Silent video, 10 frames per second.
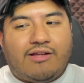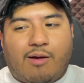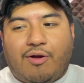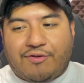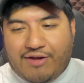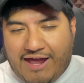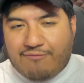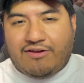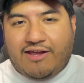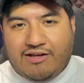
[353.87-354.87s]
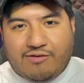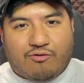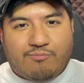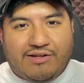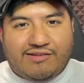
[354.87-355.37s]
I'm also advocating
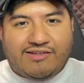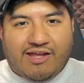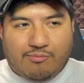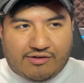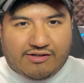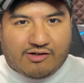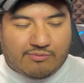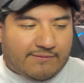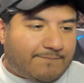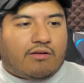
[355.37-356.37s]
for PC gaming a little bit.